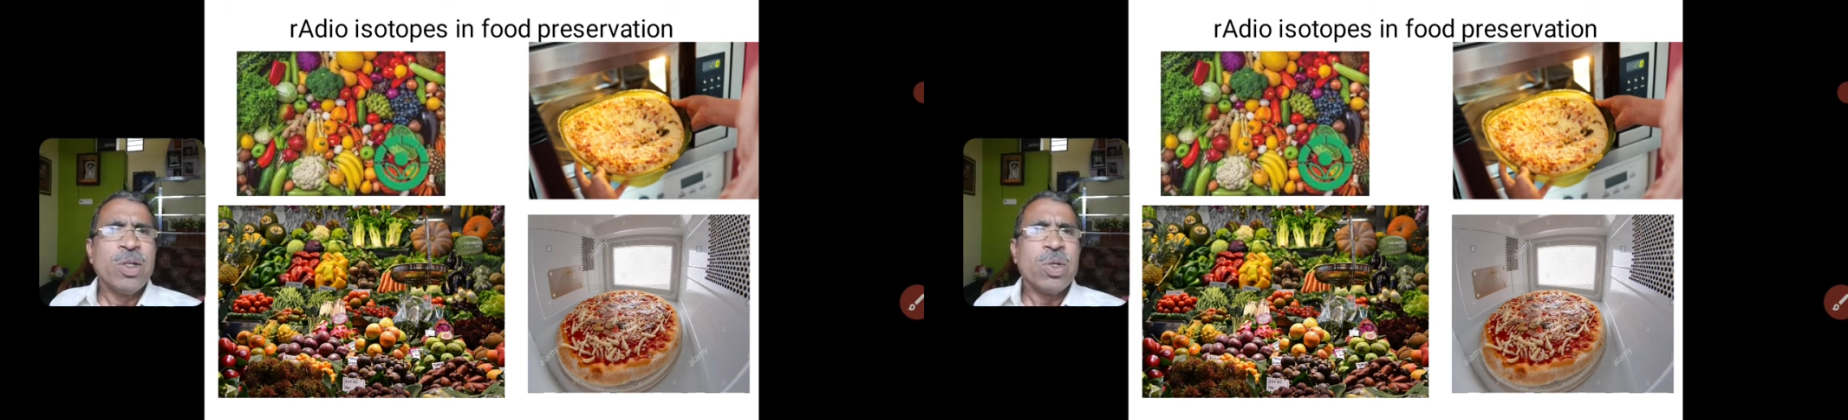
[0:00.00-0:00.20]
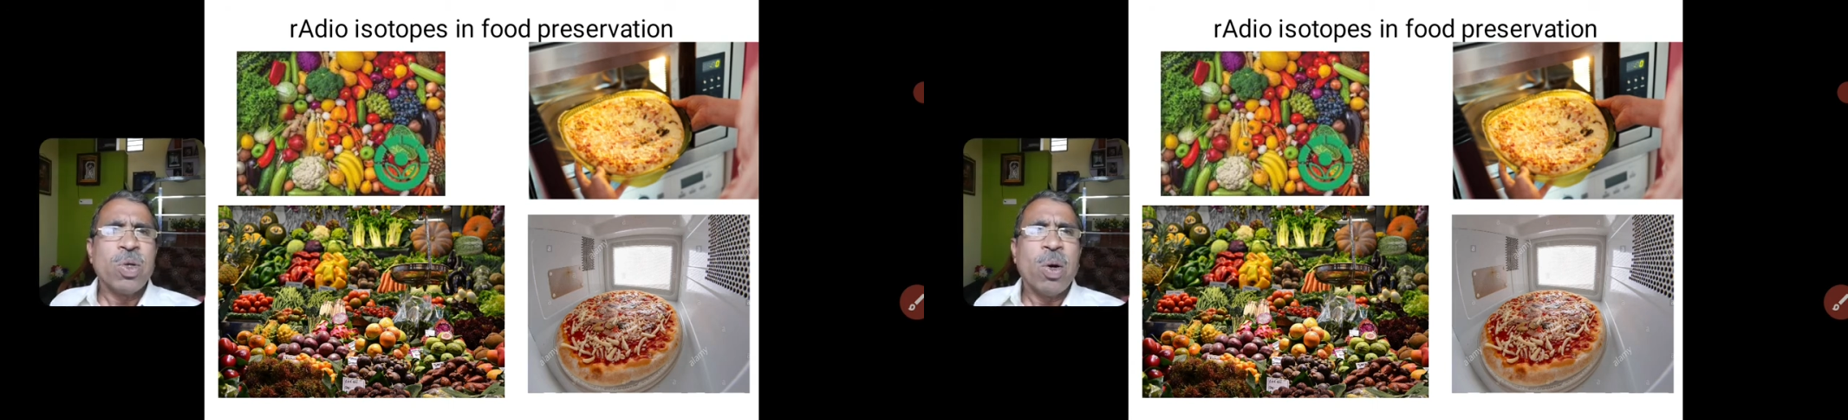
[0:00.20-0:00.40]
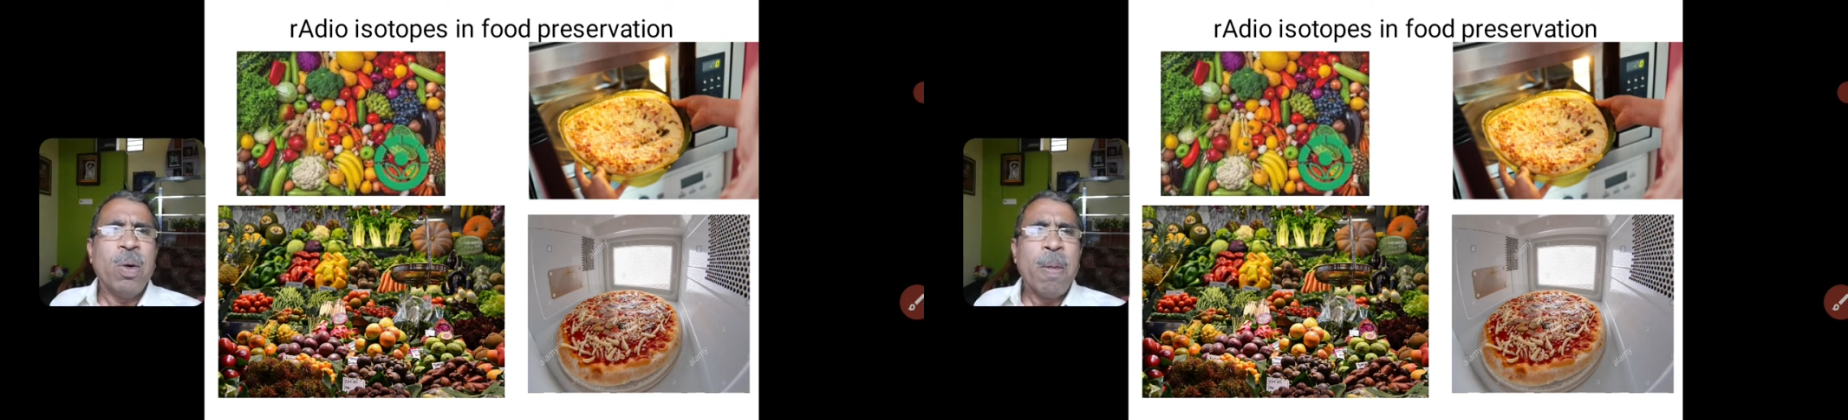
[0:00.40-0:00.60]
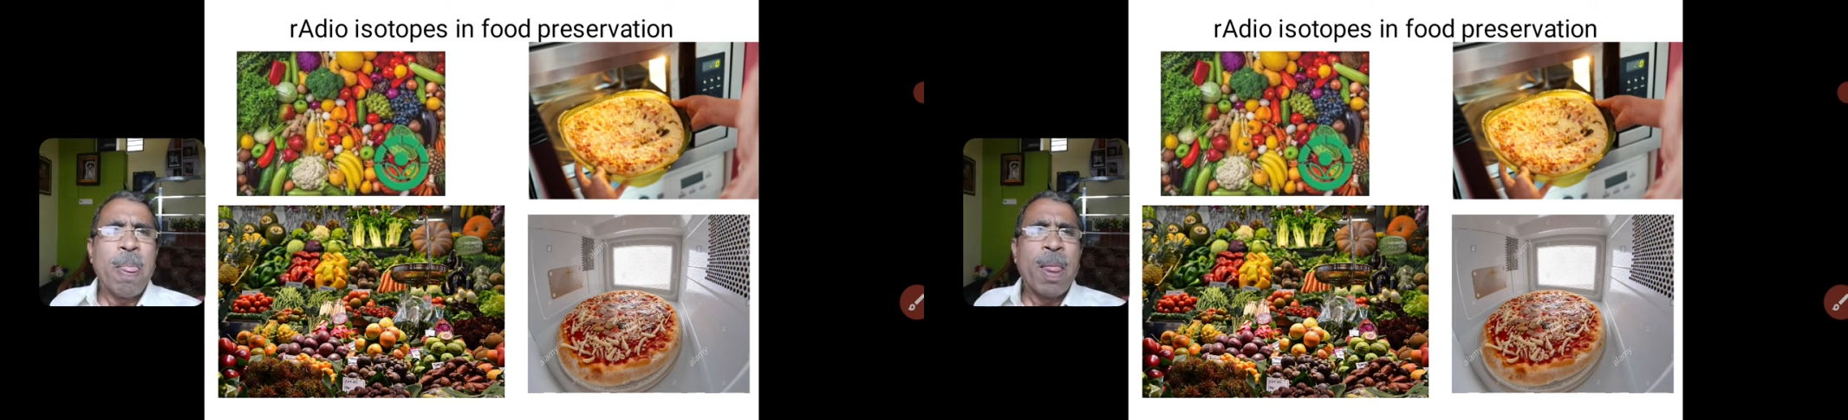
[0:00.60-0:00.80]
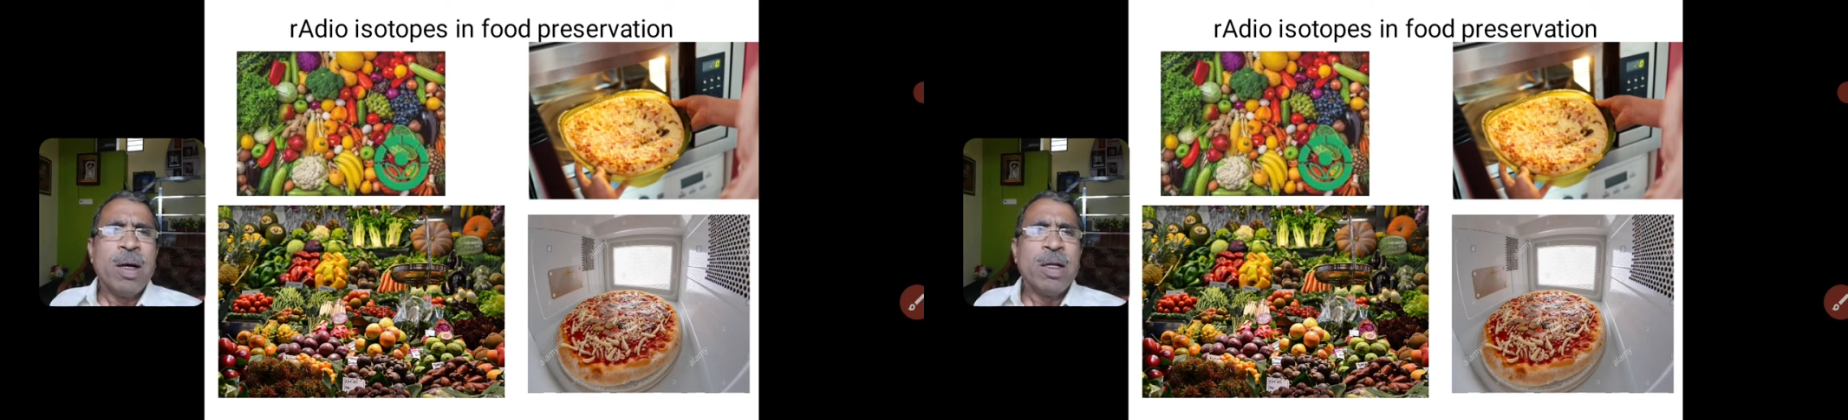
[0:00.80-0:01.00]

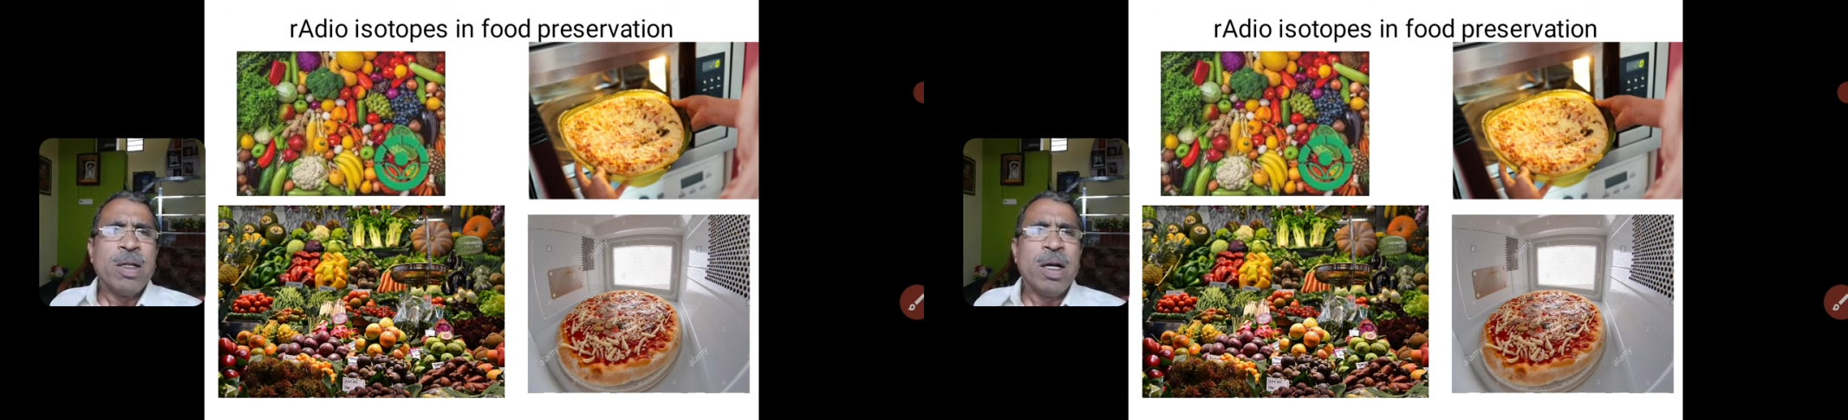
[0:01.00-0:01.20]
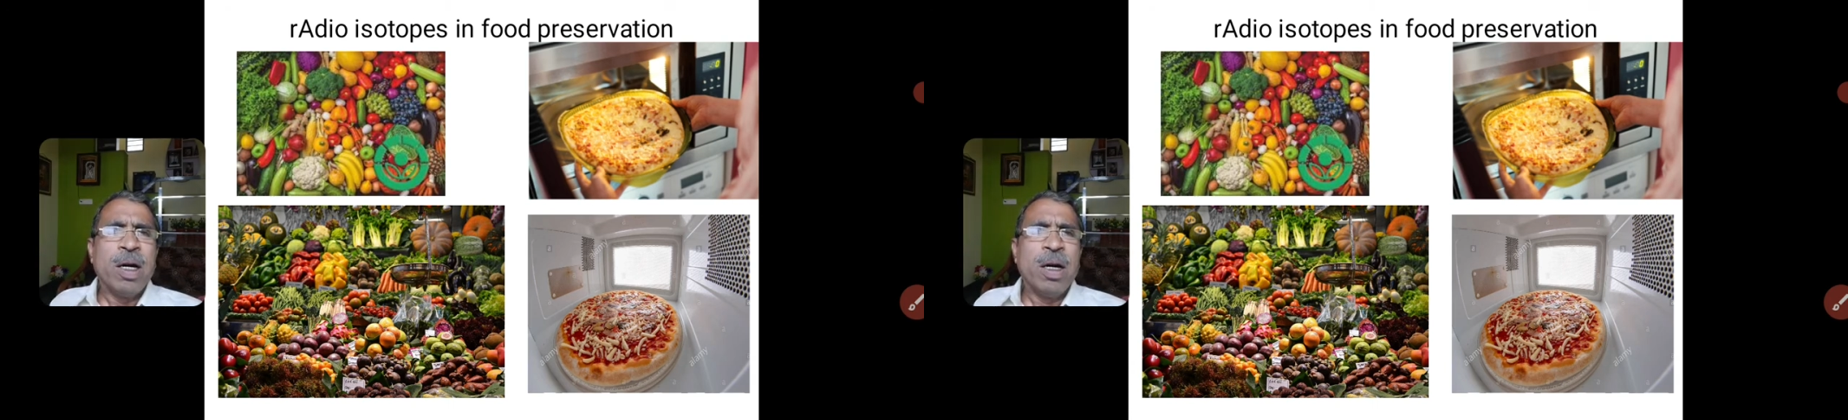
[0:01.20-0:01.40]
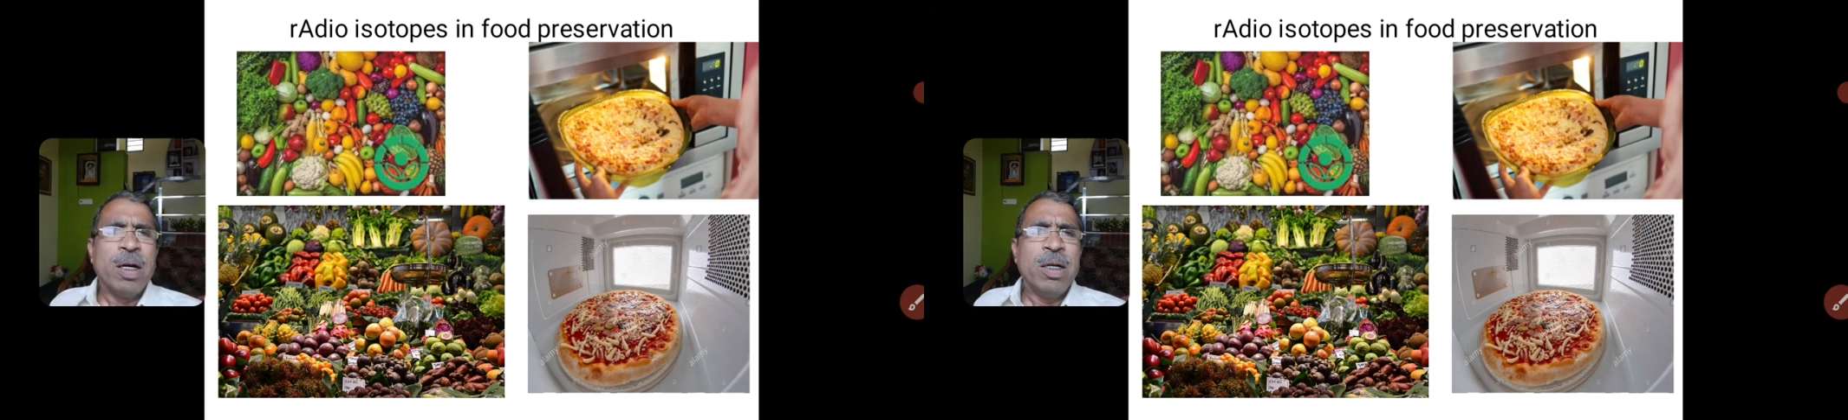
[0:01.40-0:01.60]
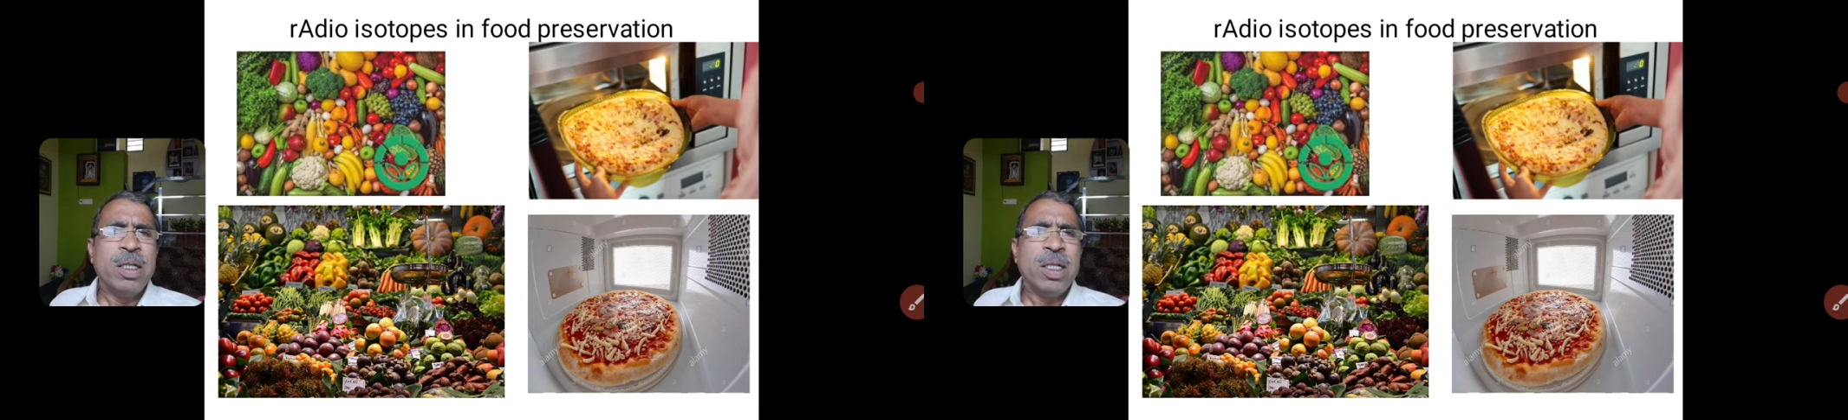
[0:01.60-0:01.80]
So I